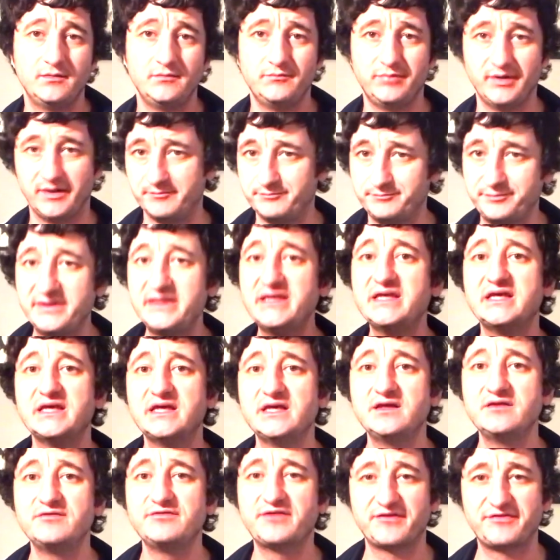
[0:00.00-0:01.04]
But
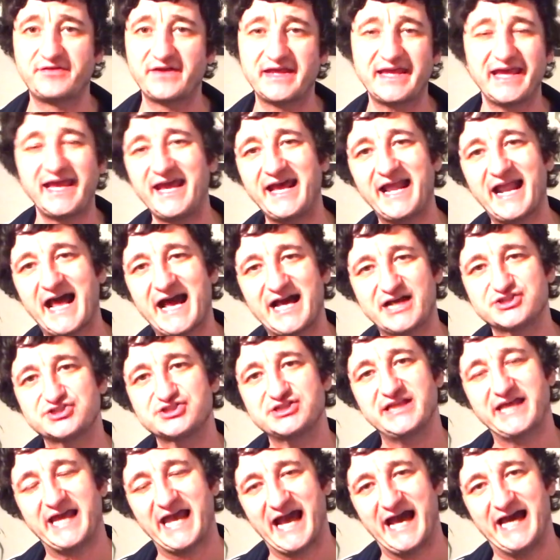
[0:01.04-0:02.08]
B, that they can't
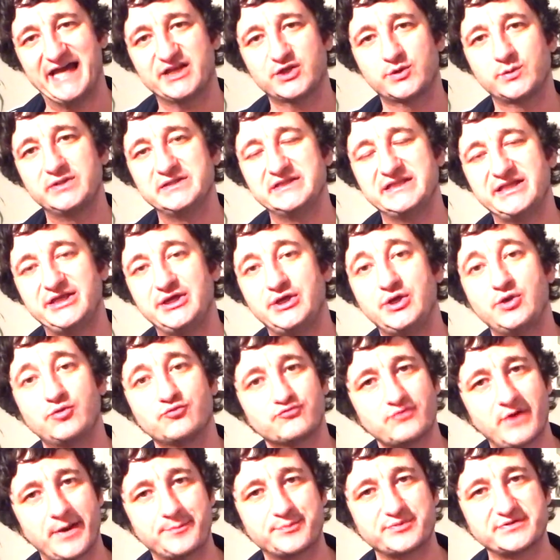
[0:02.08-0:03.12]
actually adequately
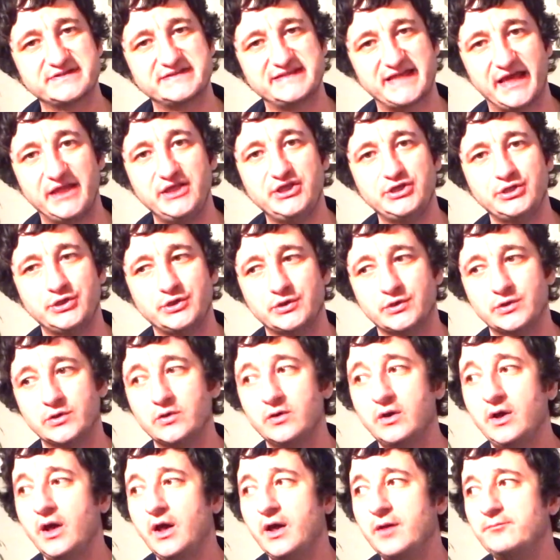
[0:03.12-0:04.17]
represent
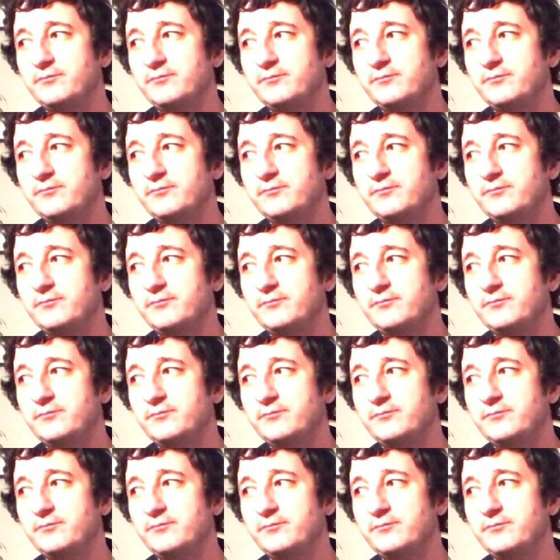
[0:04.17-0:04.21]
you